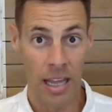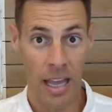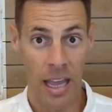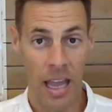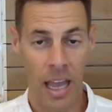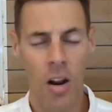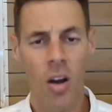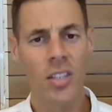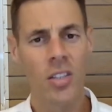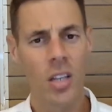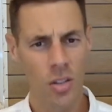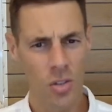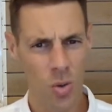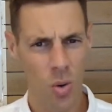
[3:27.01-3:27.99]
And I actually
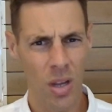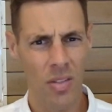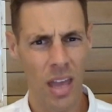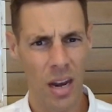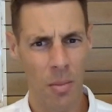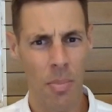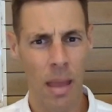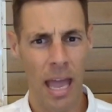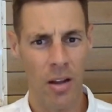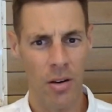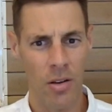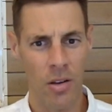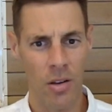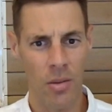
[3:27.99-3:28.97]
enjoyed that about
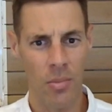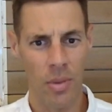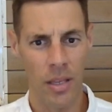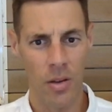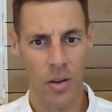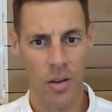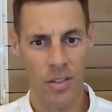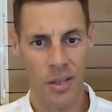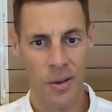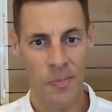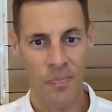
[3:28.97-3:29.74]
her because